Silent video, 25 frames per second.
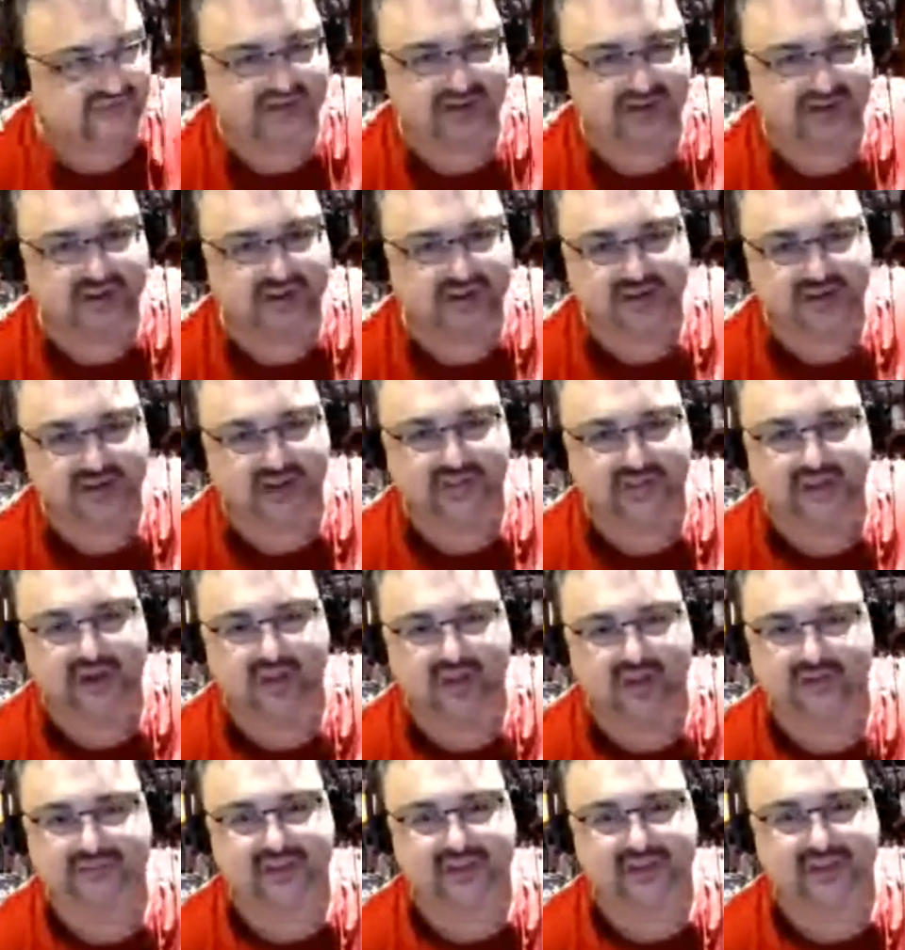They're not
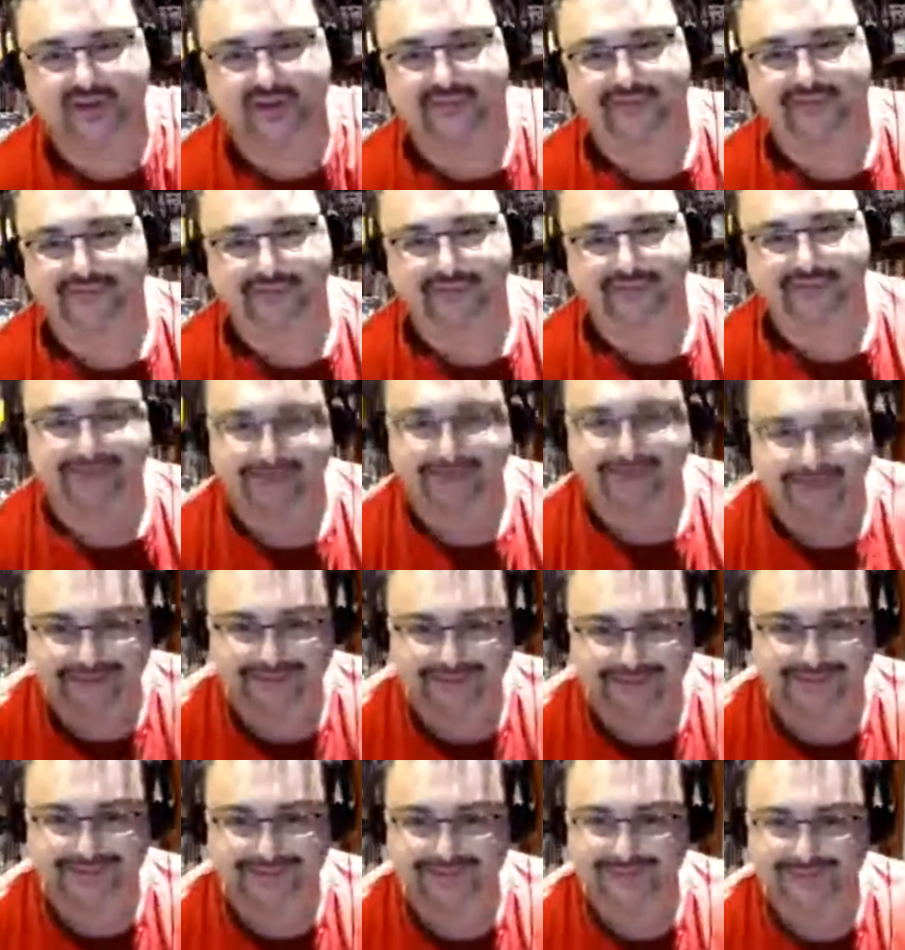like,
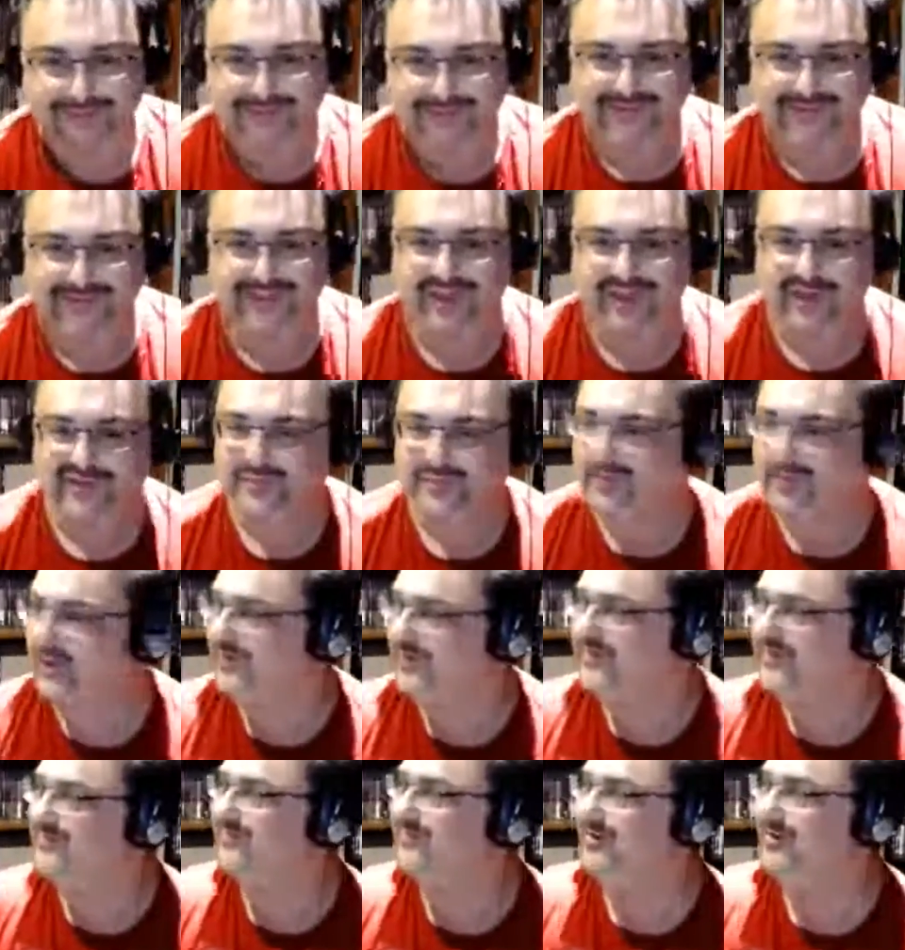what the hell's
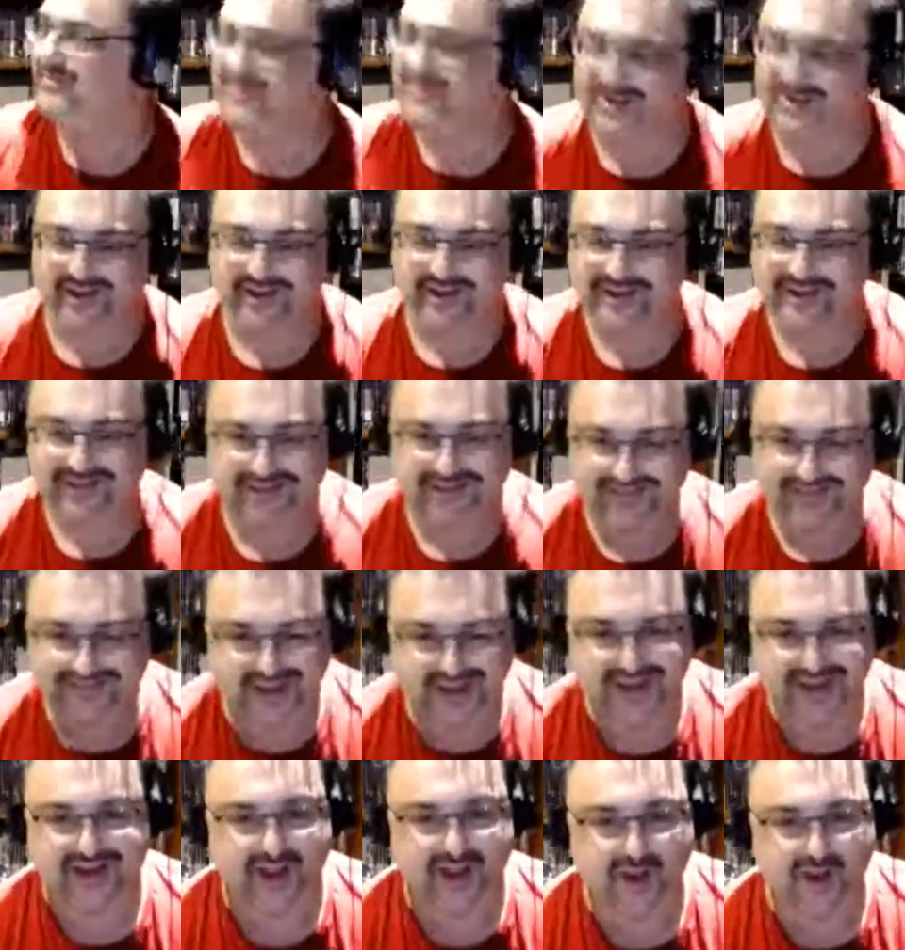Pokemon? They
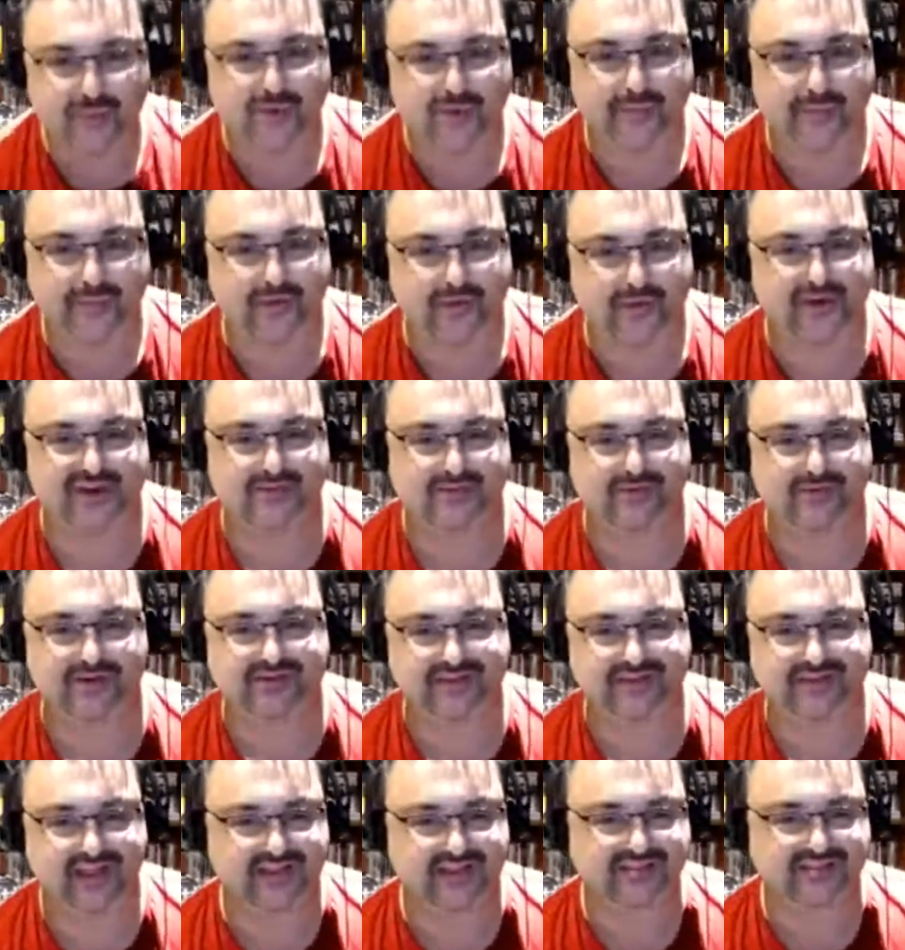know what Pokemon
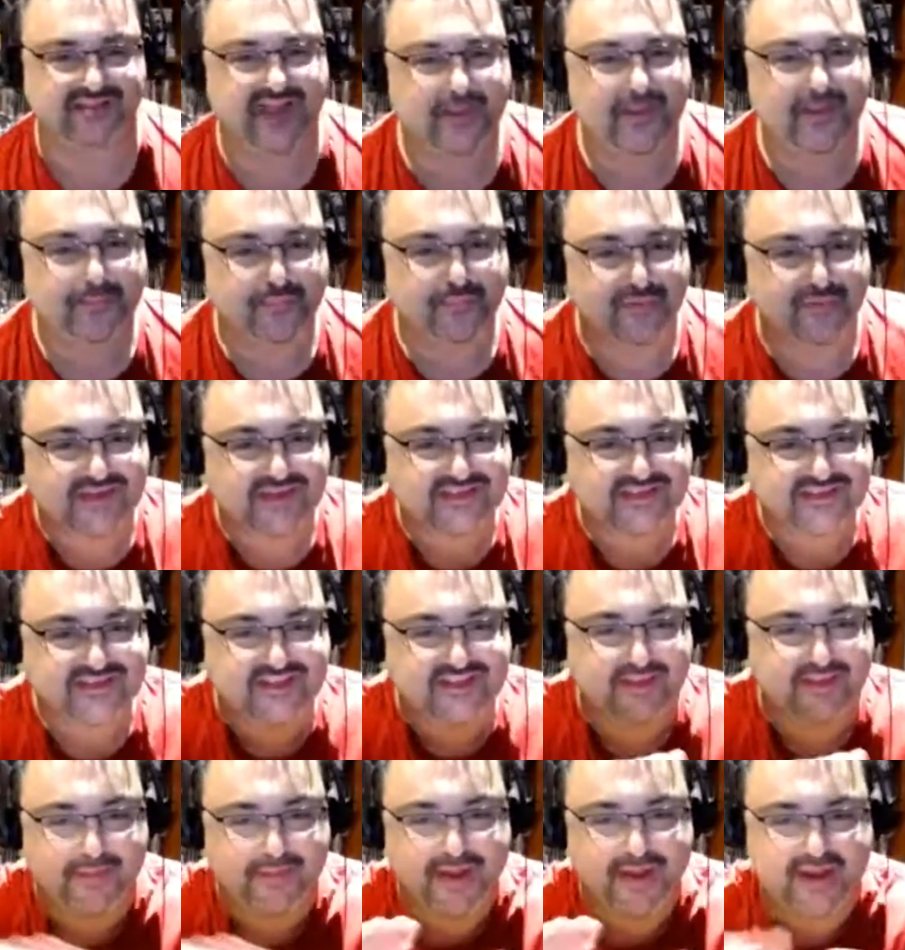does. It prints the
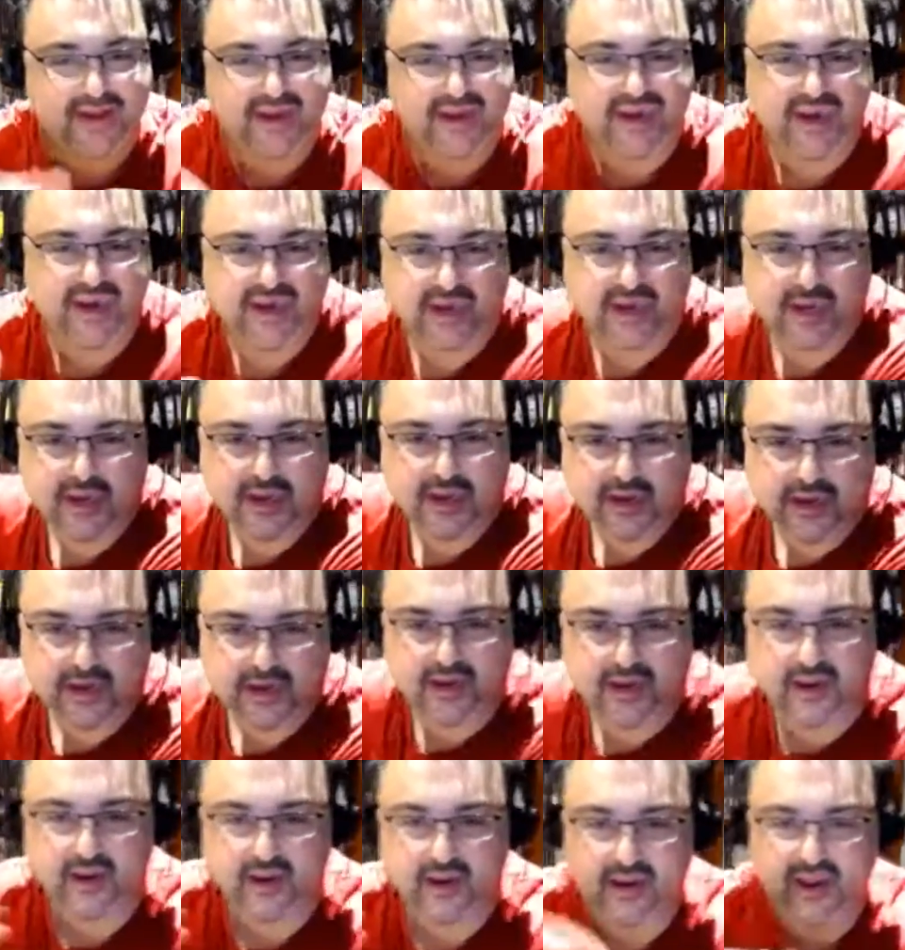money.
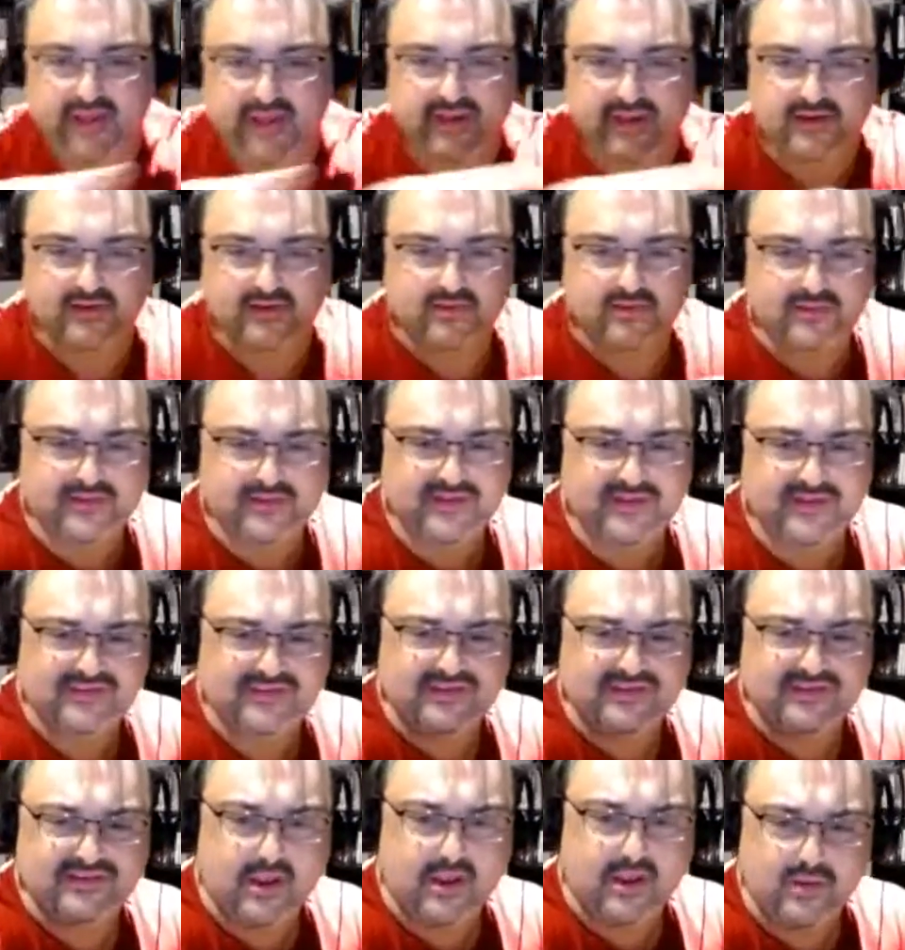How they do it, these young ones.